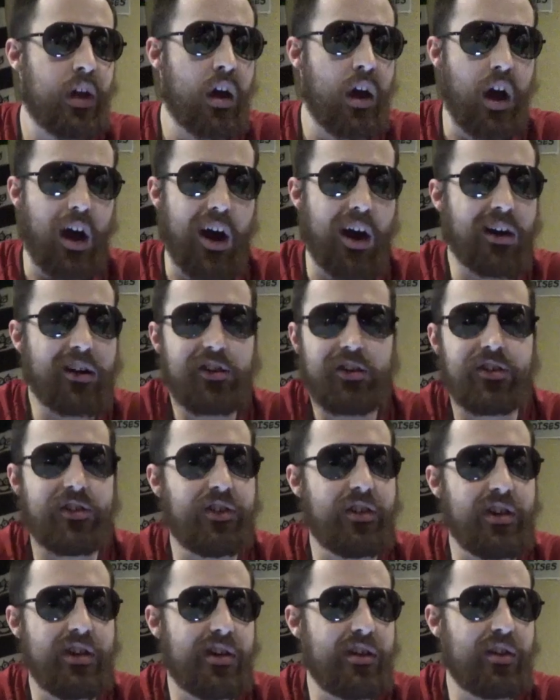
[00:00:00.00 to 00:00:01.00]

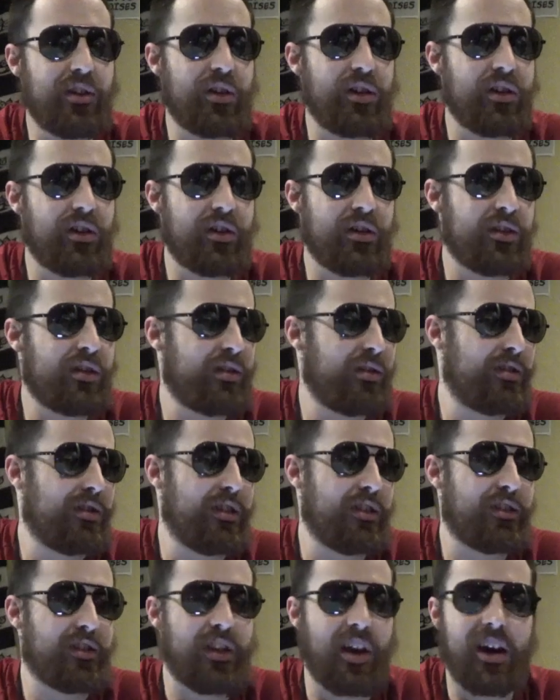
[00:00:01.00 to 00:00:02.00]
Honestly, the
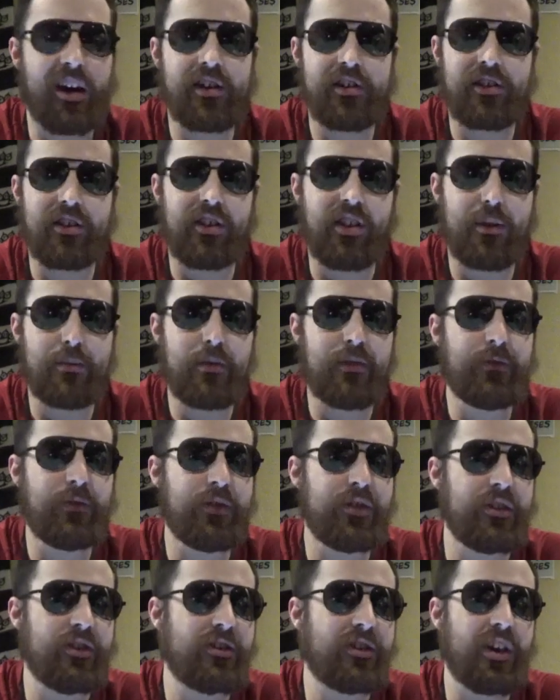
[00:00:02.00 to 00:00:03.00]
sky's the limit for
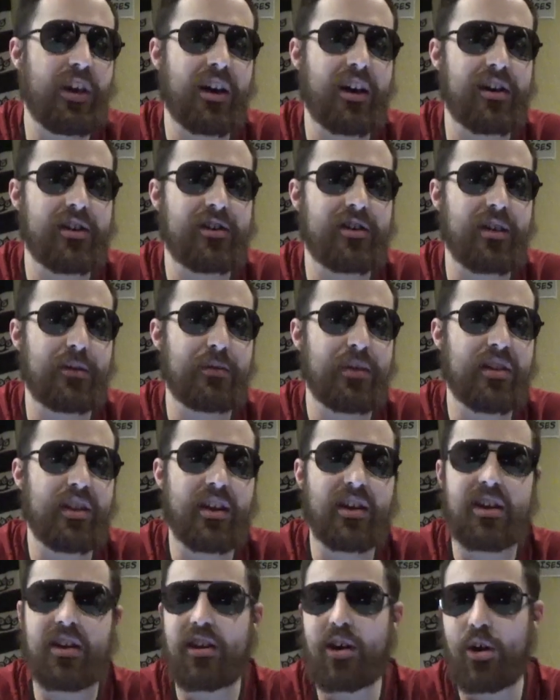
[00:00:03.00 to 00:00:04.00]
these guys. I mean, they
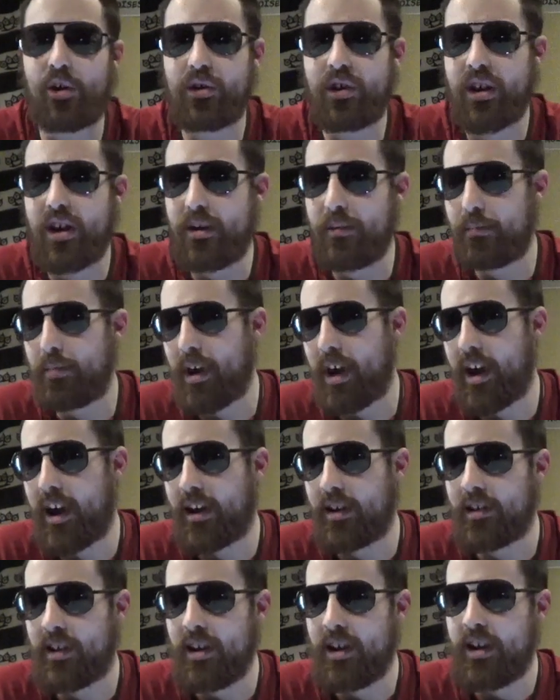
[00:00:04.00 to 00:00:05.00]
could go to
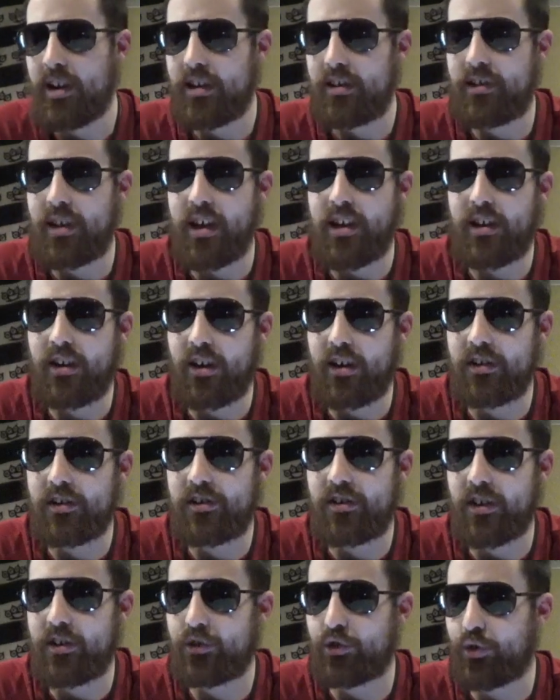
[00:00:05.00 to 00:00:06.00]
Impact, take on
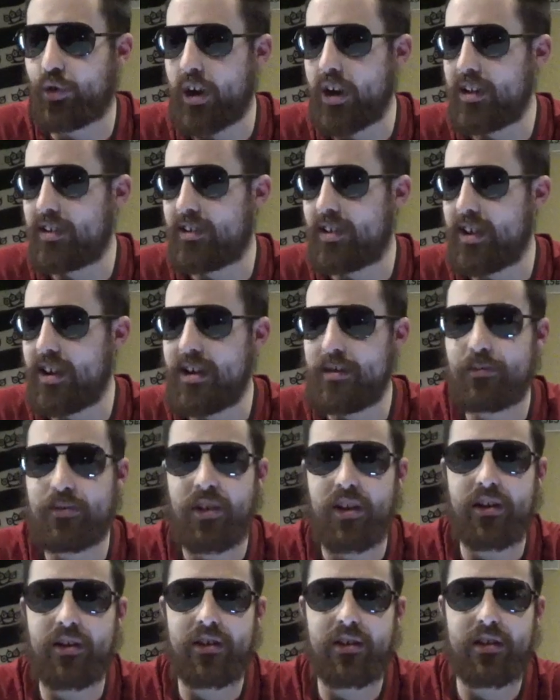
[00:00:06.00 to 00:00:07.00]
such great teams
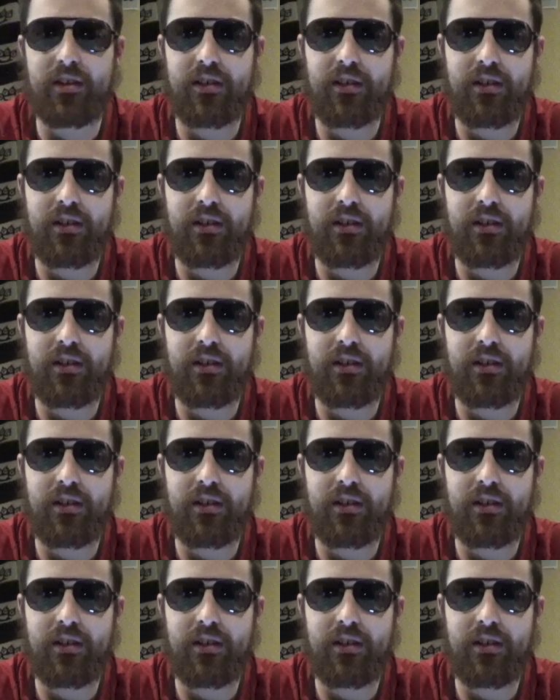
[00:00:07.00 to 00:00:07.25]
as...